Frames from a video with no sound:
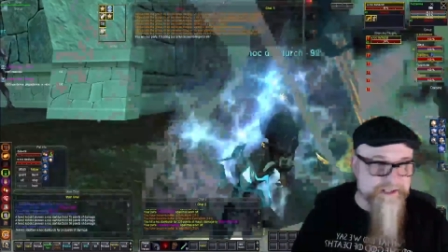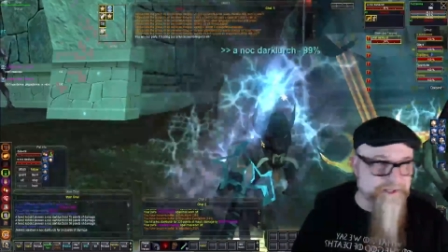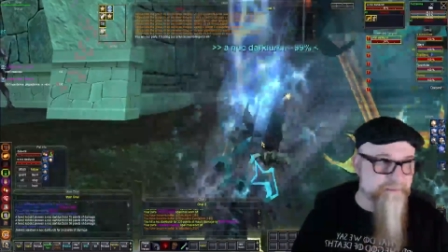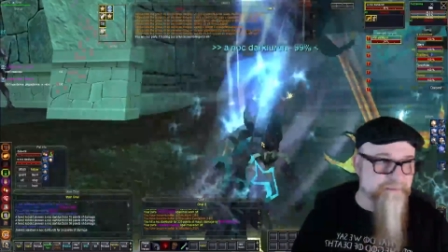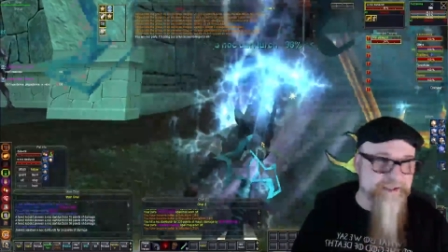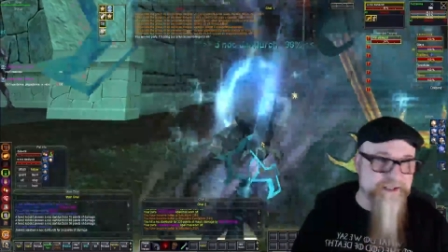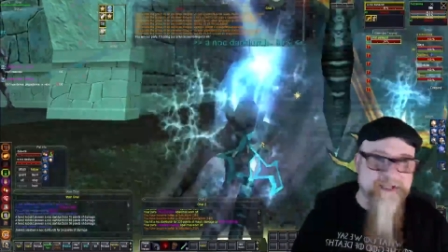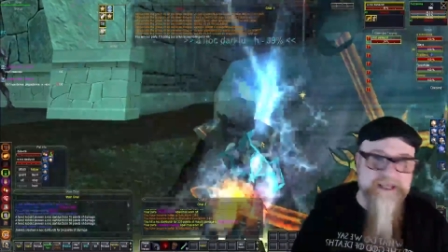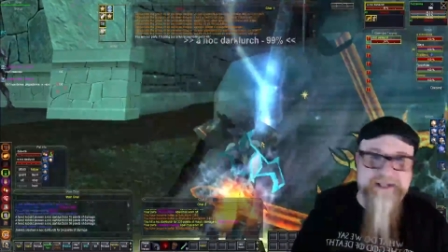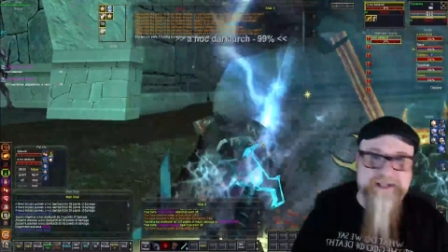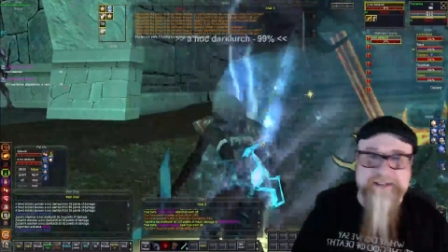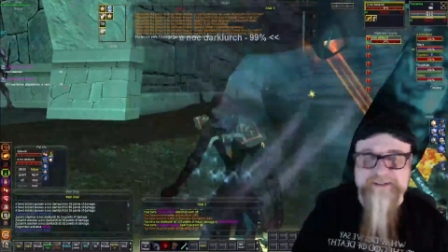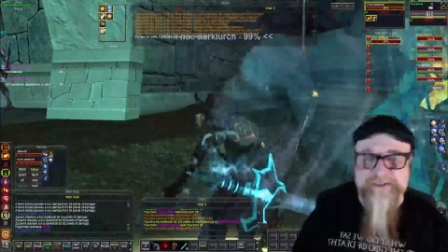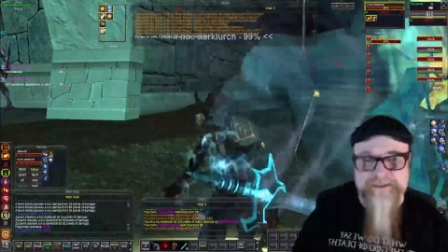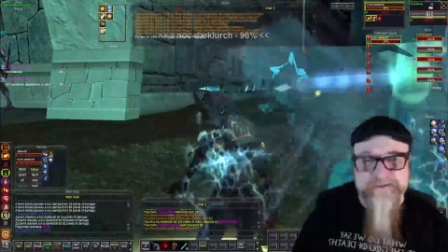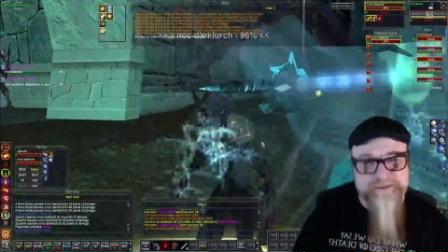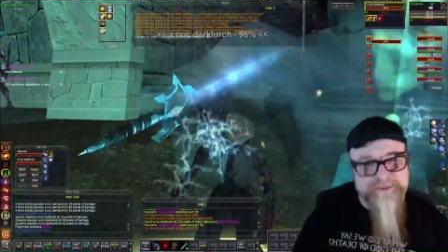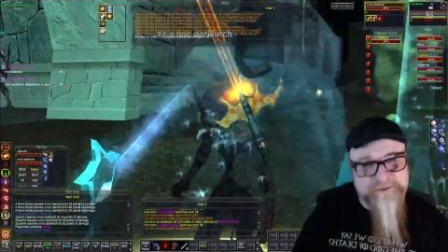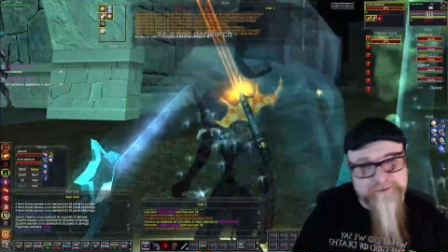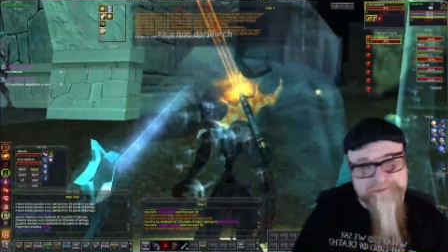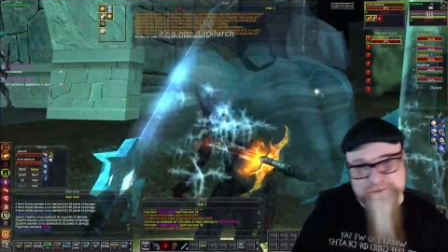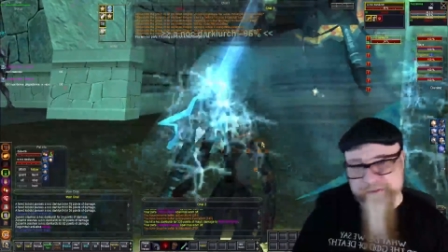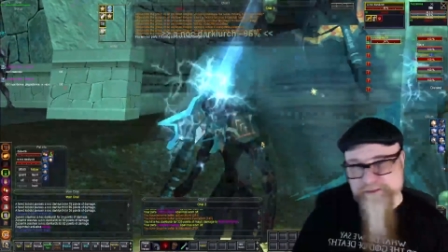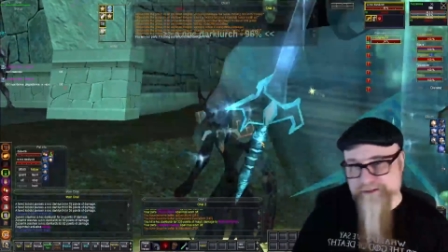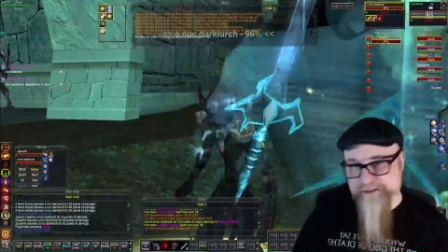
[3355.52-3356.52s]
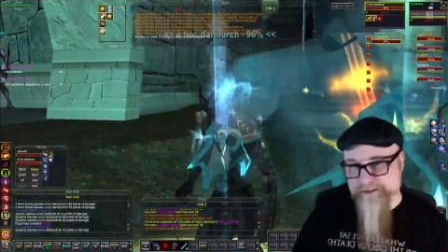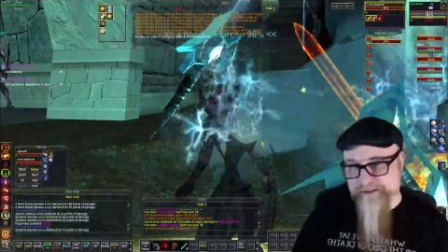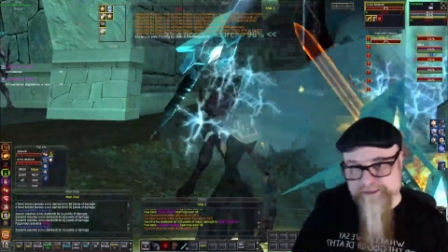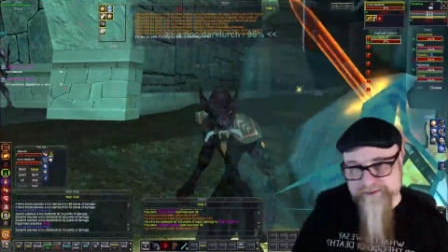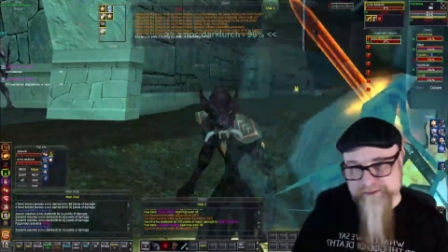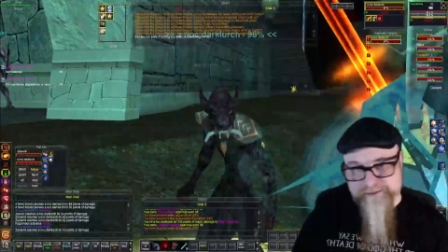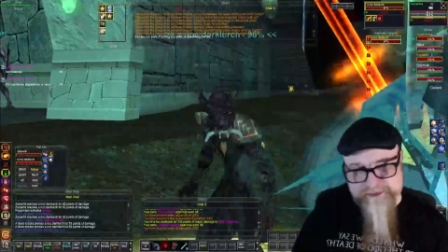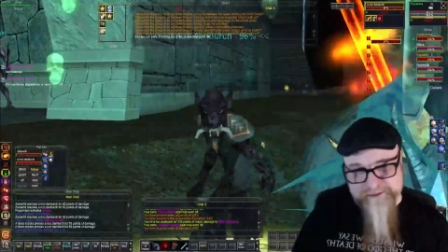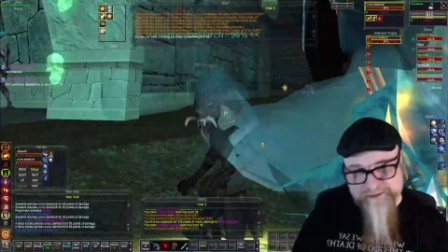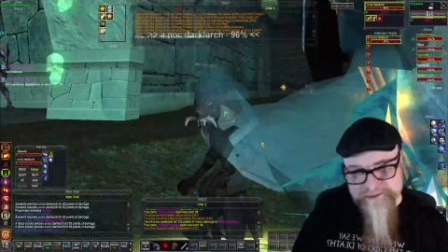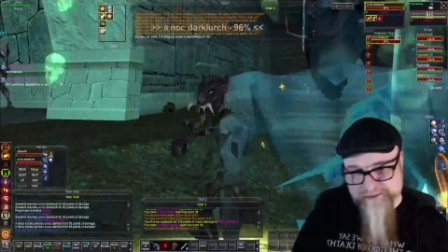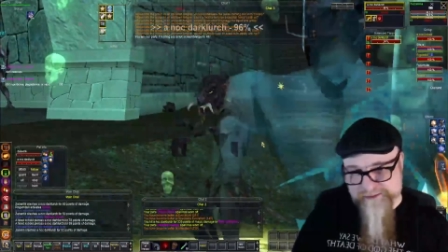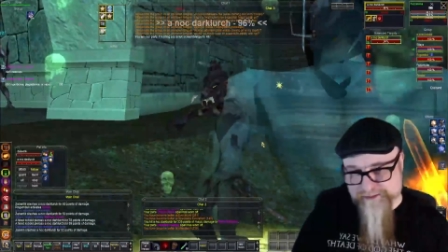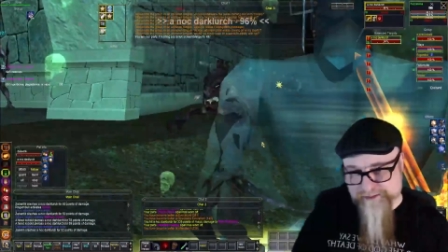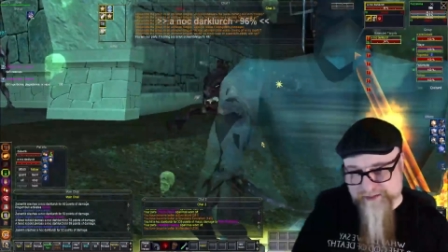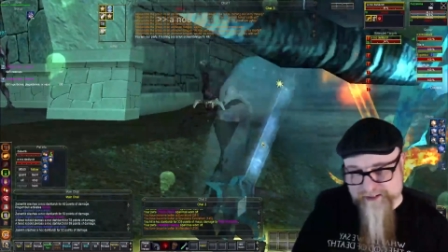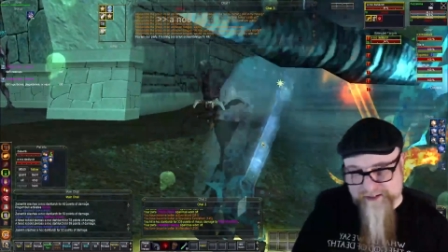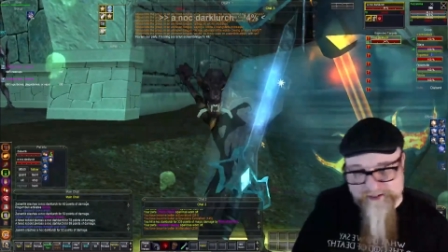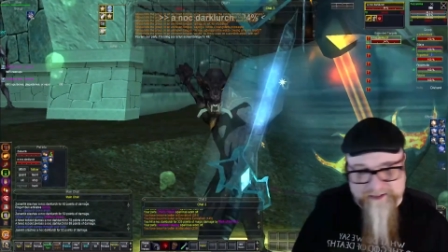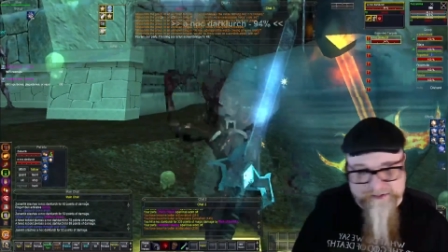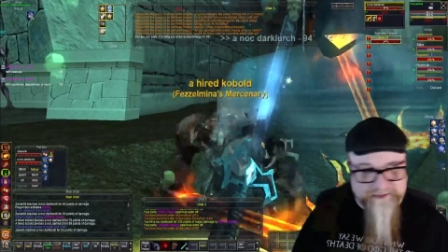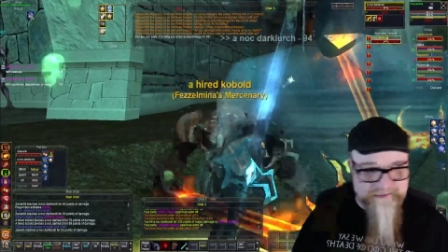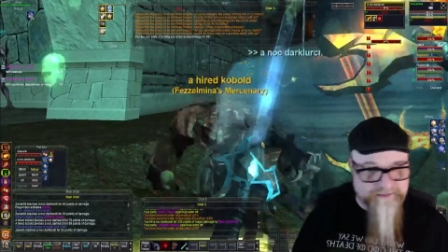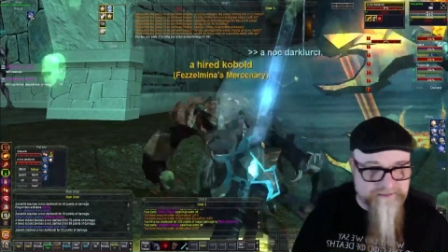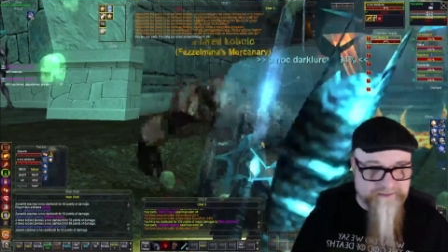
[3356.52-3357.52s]
me out of your school districts,
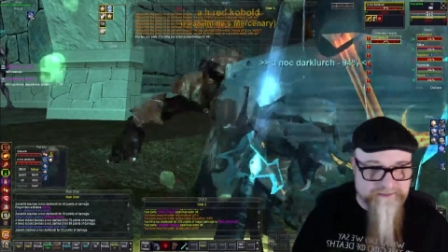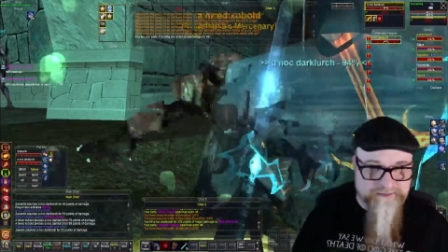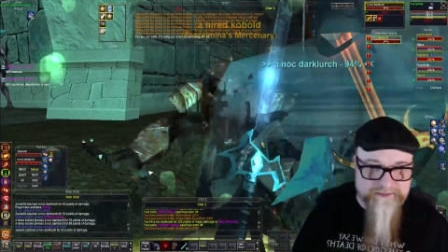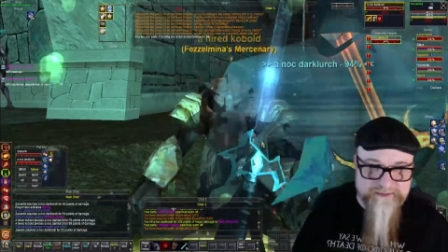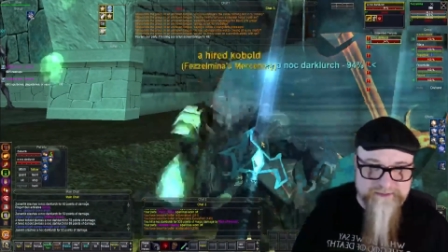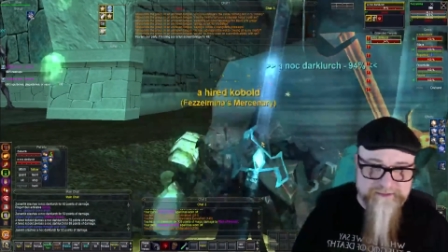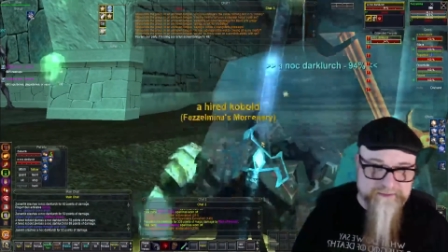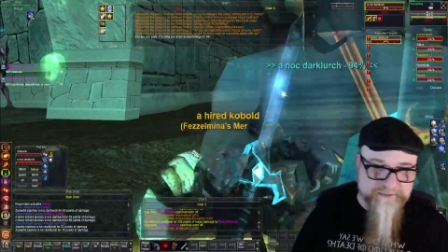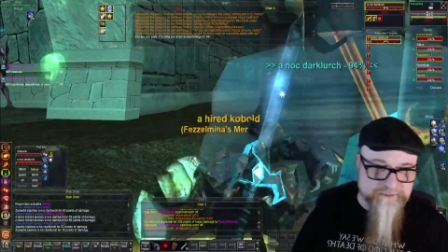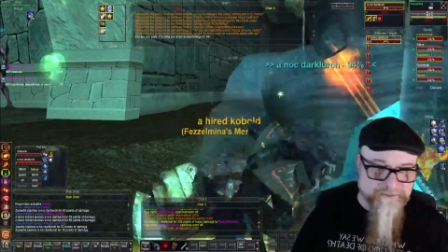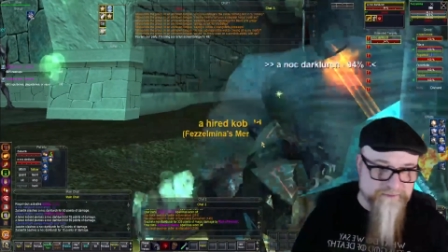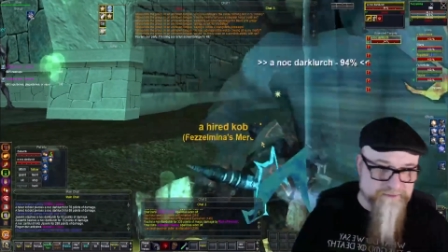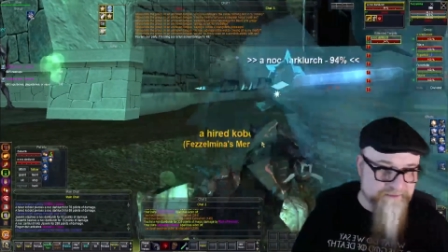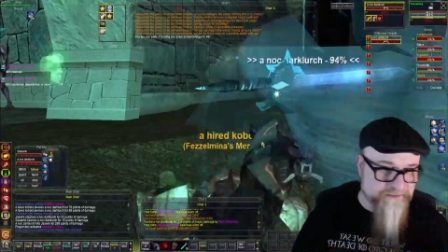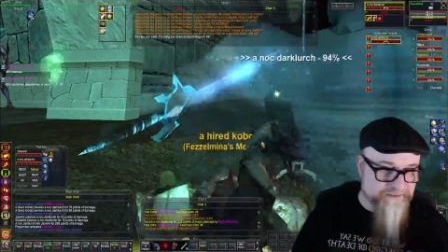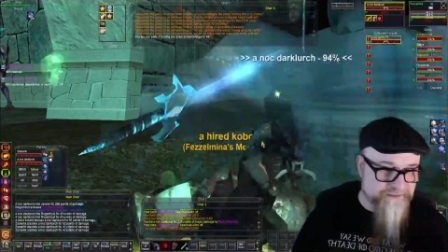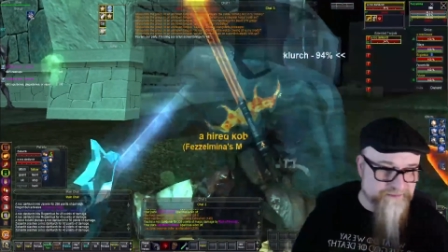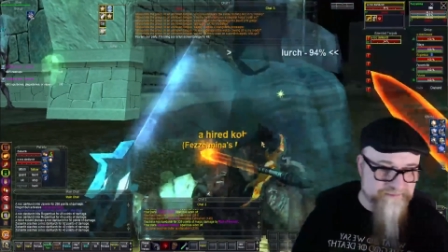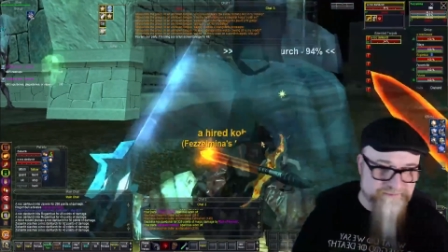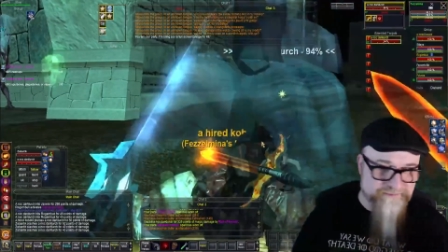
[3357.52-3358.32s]
guys. You know, just.